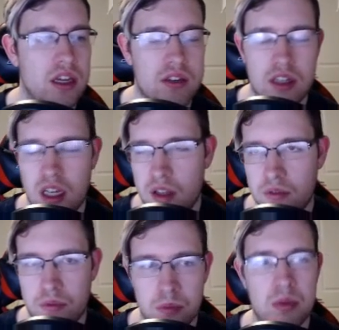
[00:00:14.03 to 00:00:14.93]
And then
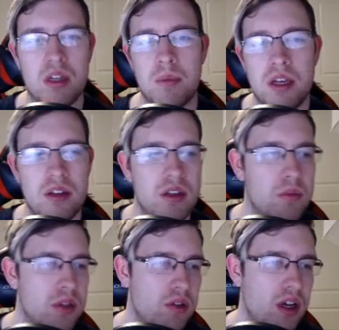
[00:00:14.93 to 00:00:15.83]
I've independently
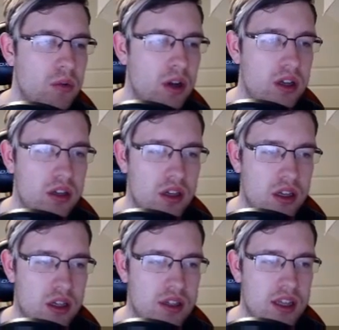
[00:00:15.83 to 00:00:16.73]
been trying
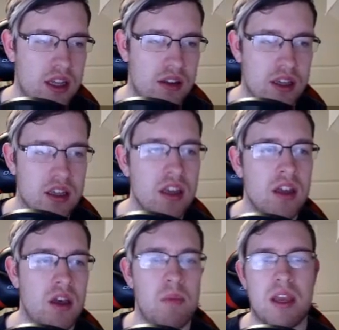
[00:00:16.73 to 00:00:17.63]
to get like
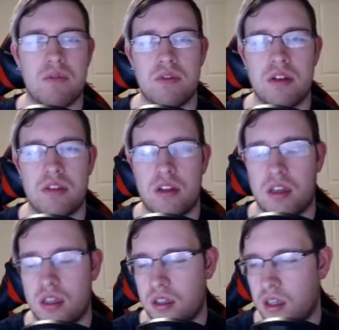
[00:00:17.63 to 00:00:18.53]
a Mecha
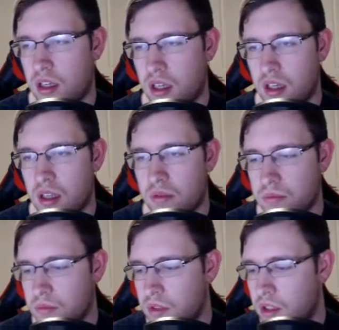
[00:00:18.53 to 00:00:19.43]
Frieza
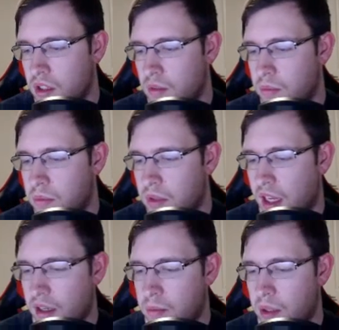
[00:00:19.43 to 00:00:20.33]

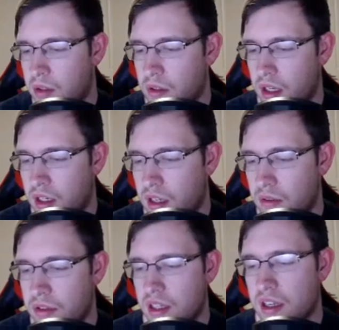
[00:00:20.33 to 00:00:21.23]
deck built, and I
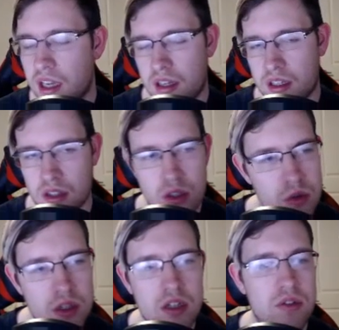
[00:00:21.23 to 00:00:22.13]
was thinking kind of like the new
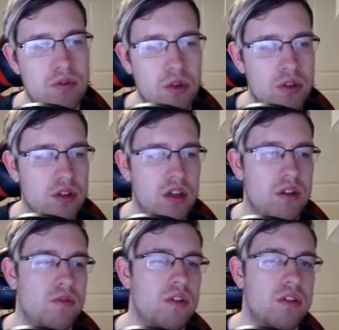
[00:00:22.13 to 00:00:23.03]
Ginyu Force kind
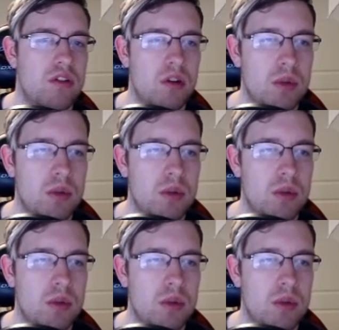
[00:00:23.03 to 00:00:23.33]
of Frieza's army.